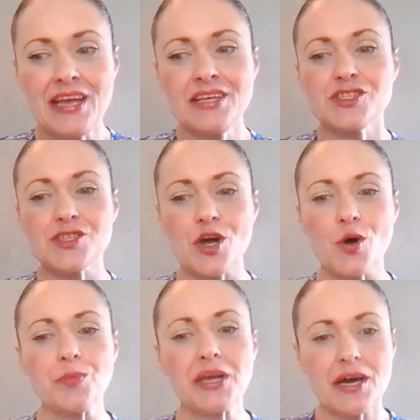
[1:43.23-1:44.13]

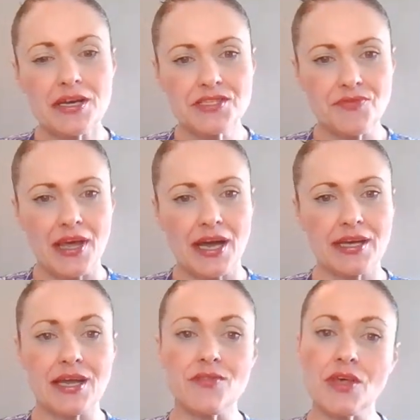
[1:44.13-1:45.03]
So because of
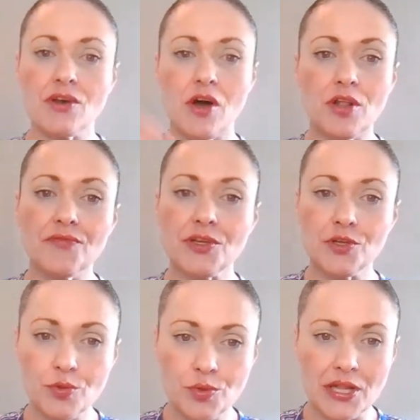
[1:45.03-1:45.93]
that, and then all of the
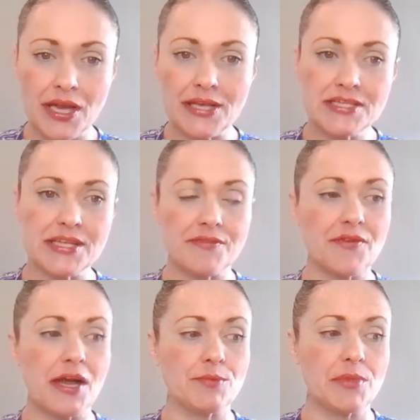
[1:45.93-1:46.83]
new clients that
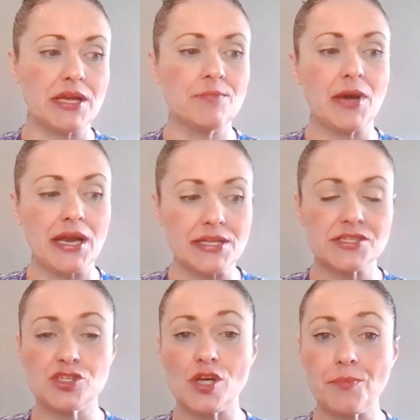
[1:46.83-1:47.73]
find me, my
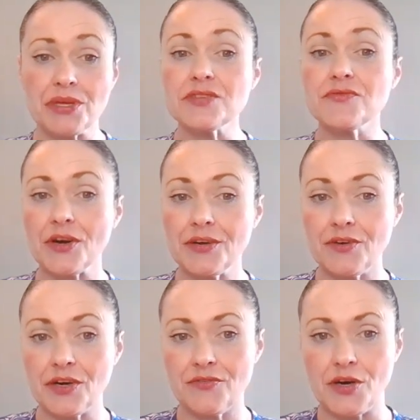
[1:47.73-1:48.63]
Etsy shop gets very,
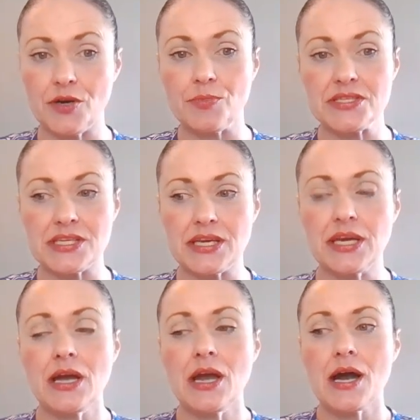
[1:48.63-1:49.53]
very, very busy.
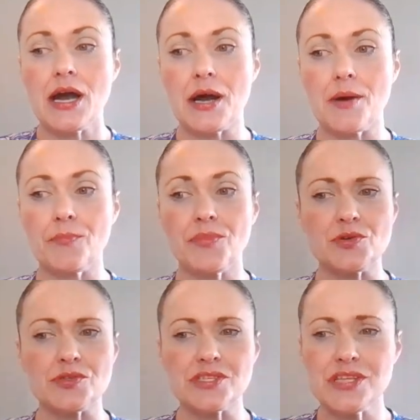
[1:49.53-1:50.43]

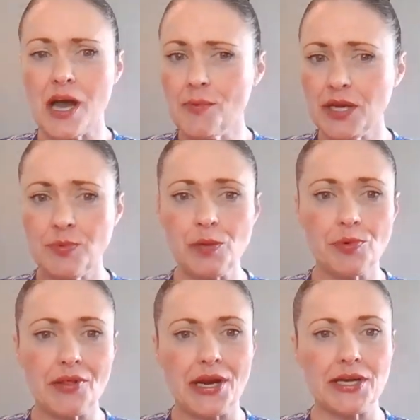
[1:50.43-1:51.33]
There's not many
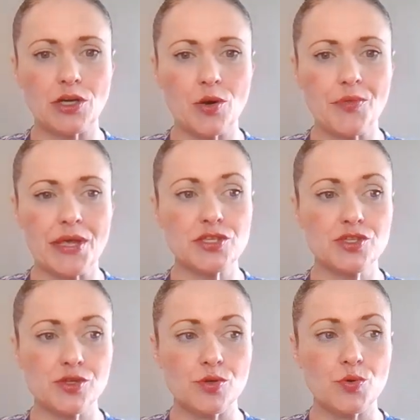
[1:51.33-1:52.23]
people that I know that
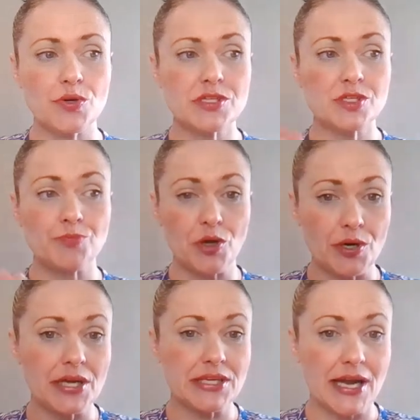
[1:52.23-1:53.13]
do
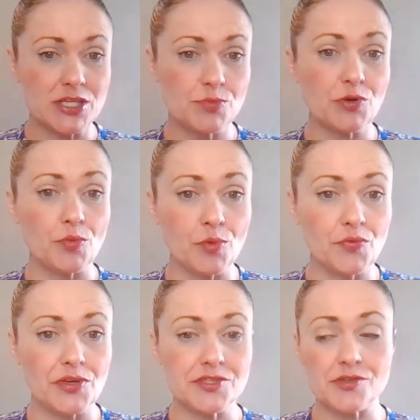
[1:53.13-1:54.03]
spirit attachment
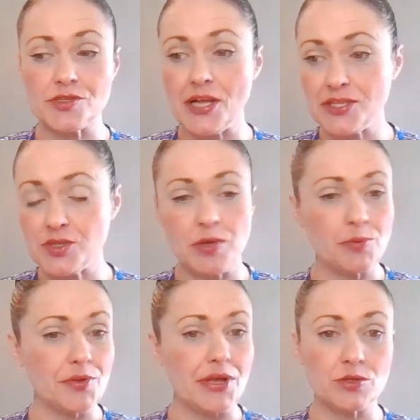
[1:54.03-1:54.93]
removals. There's lots of
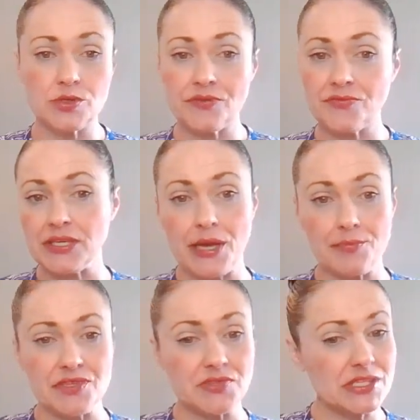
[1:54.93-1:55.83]
people that do different
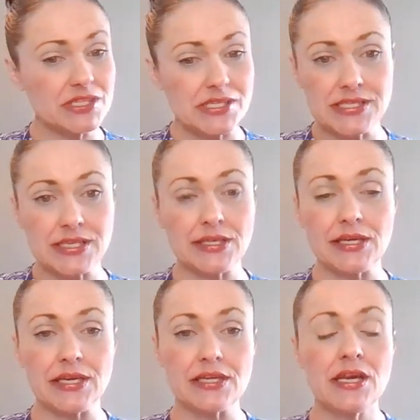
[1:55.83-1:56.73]
types of distance
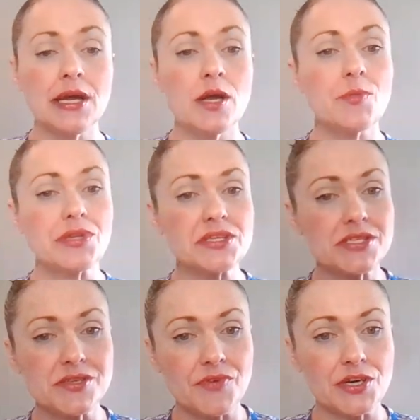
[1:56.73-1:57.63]
healing, but this
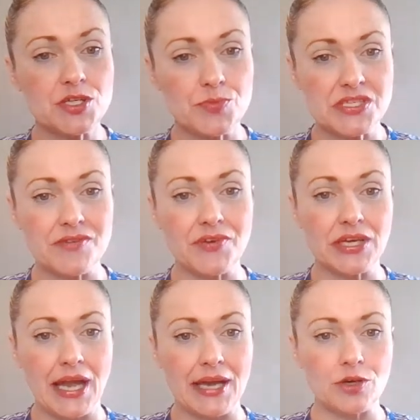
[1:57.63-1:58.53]
is a very specific
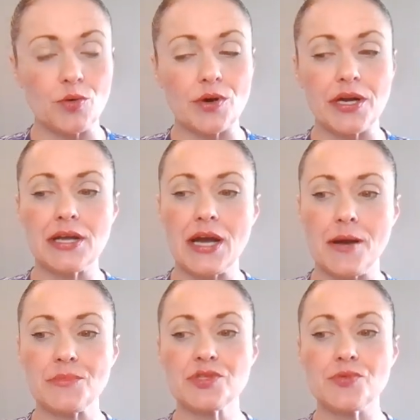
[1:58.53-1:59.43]
category.
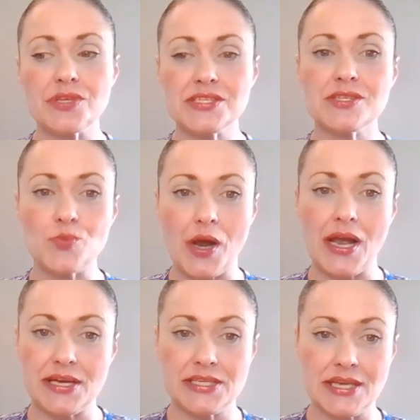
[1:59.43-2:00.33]
So this is why
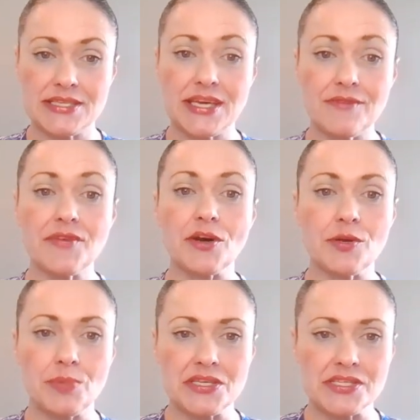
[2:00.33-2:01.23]
I tend to get very
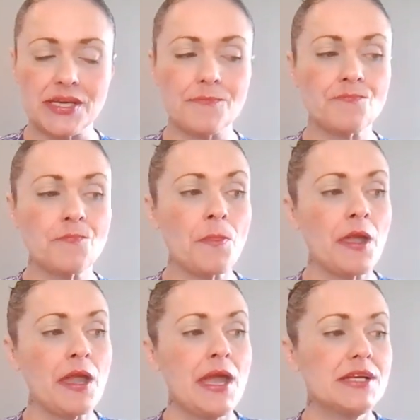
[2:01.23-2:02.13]
busy.
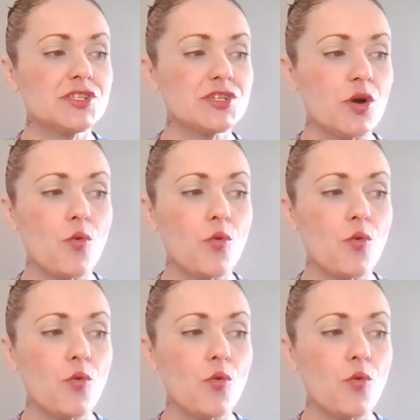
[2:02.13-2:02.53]
So